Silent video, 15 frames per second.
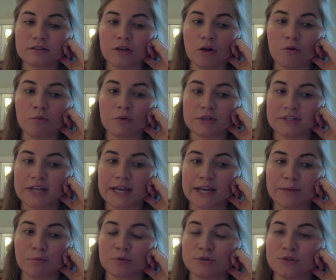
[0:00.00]
was
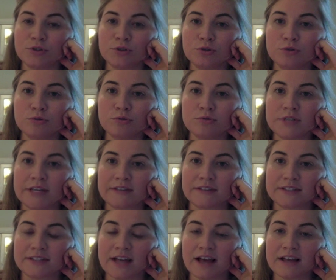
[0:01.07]
able to take the
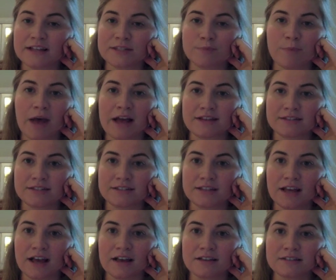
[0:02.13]
test, pass the
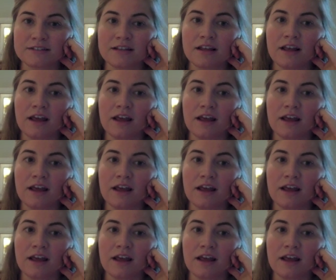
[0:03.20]
test,